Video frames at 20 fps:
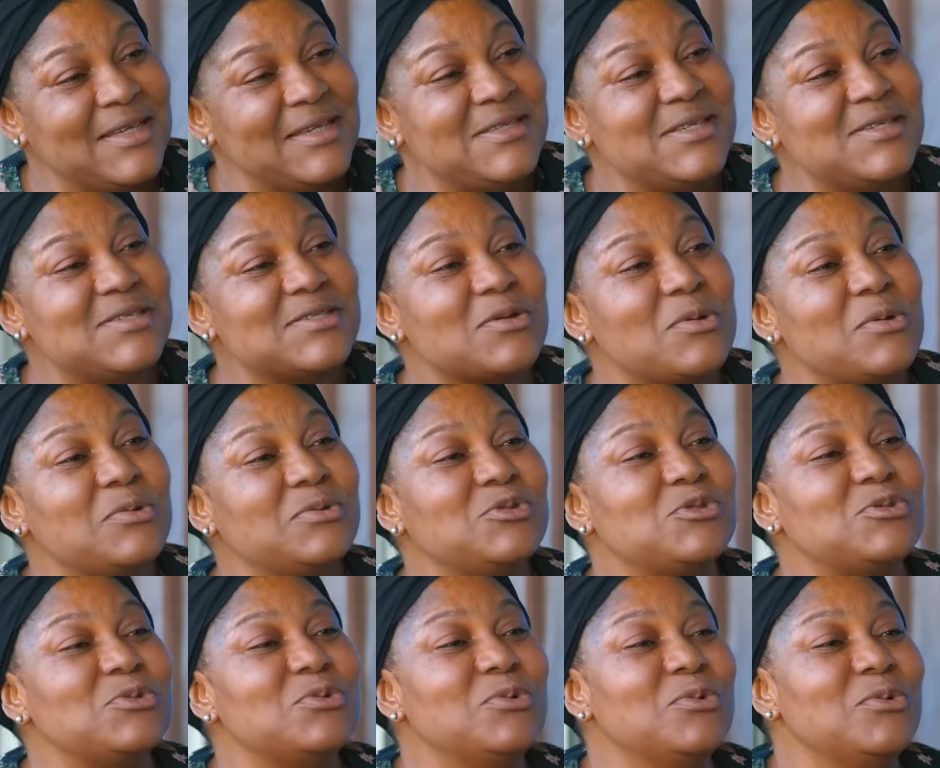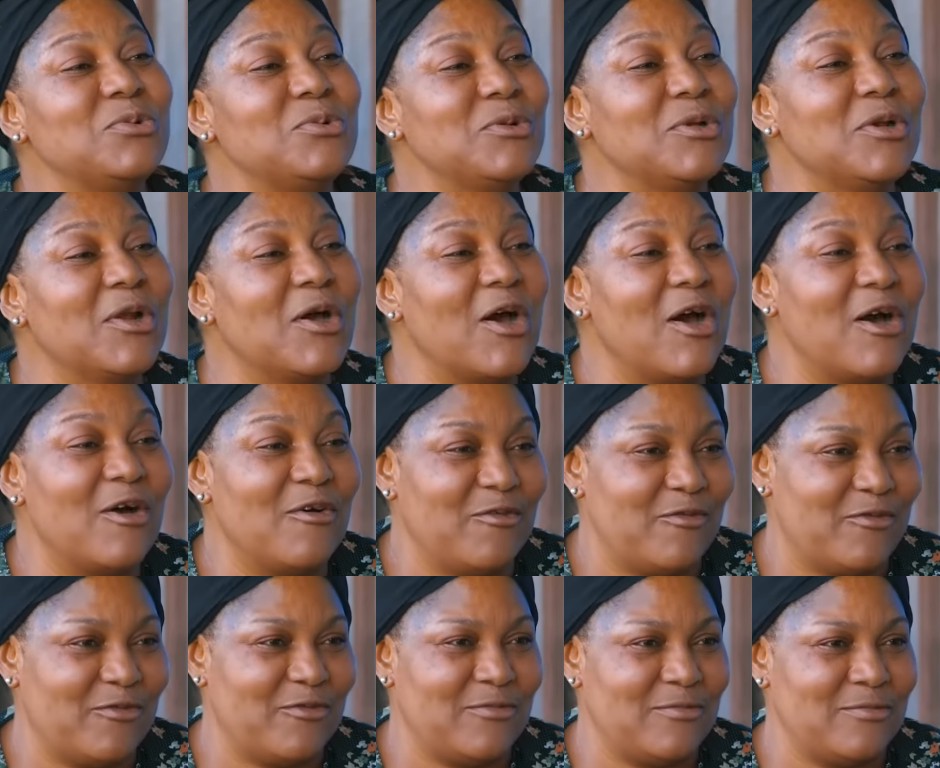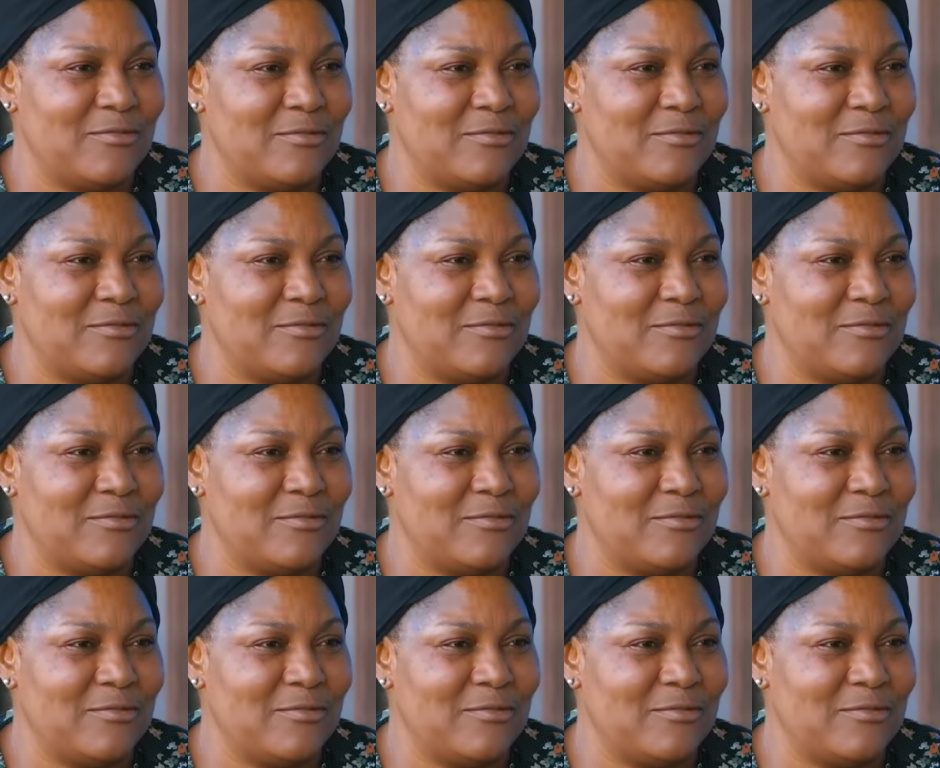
It is called true love.